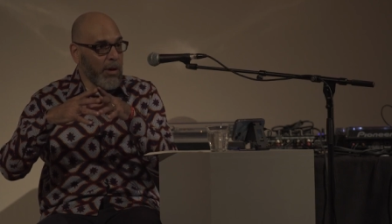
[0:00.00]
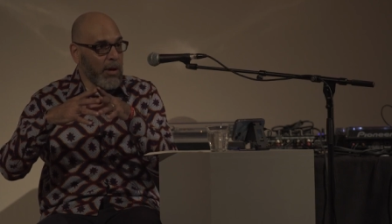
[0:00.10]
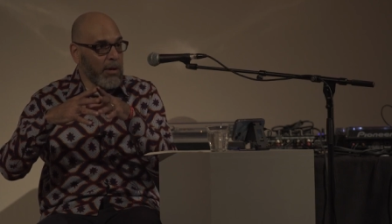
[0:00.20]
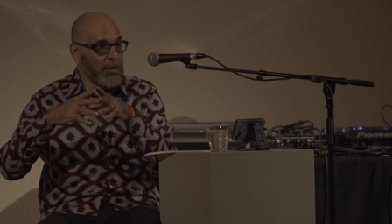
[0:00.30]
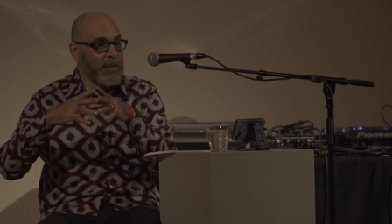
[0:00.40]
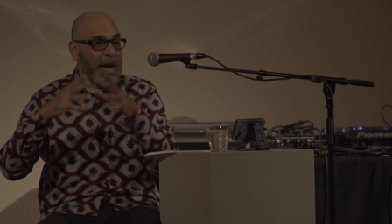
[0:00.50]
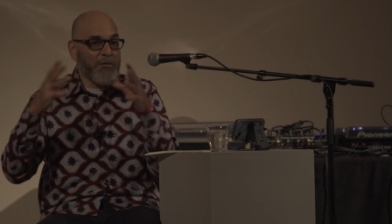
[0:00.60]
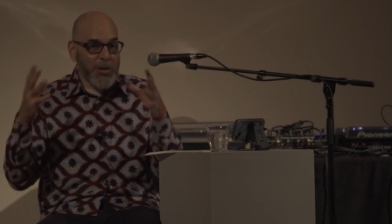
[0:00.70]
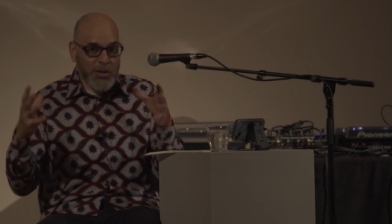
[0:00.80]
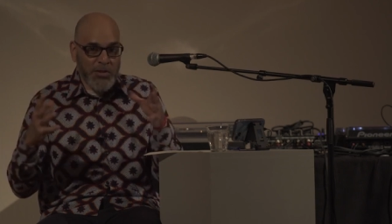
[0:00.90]
uh,
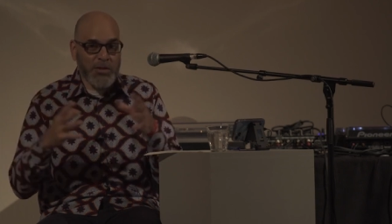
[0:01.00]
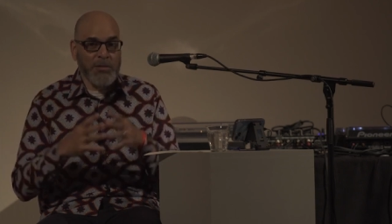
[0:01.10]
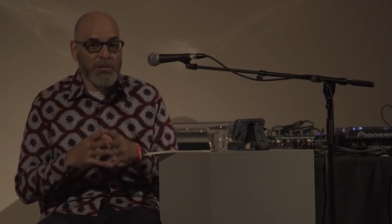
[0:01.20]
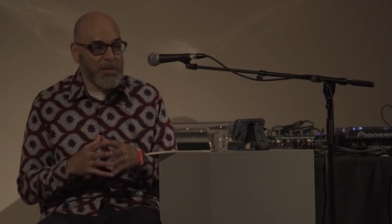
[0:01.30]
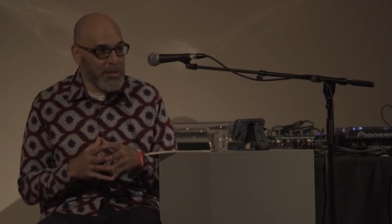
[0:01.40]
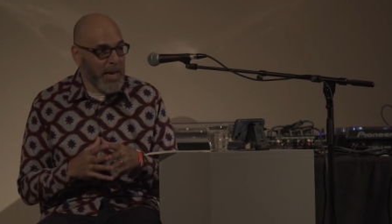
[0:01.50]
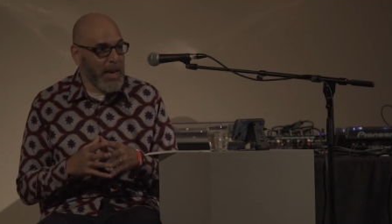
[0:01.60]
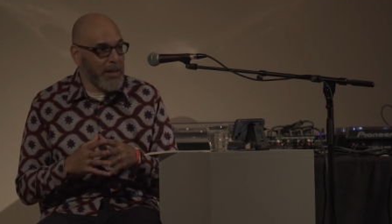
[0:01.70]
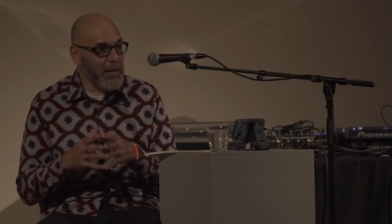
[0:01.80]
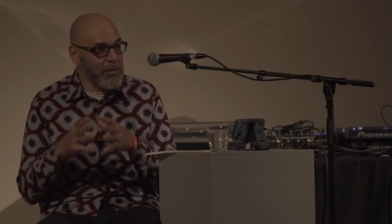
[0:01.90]
diverse
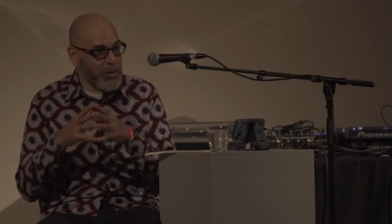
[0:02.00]
society